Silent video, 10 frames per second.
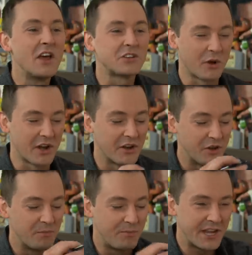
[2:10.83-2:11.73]
So we're going to
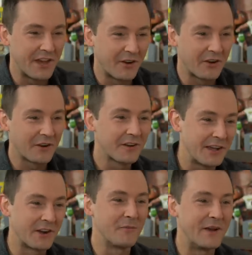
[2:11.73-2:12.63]
do beginner,
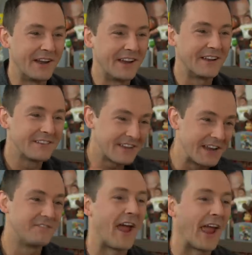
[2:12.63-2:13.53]
intermediate,
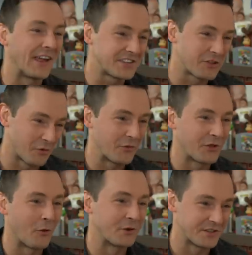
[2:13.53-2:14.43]
advanced throughout the
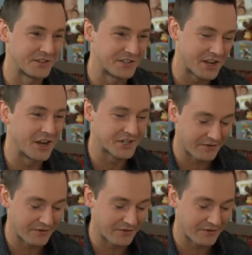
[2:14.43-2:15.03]
course of the discussion.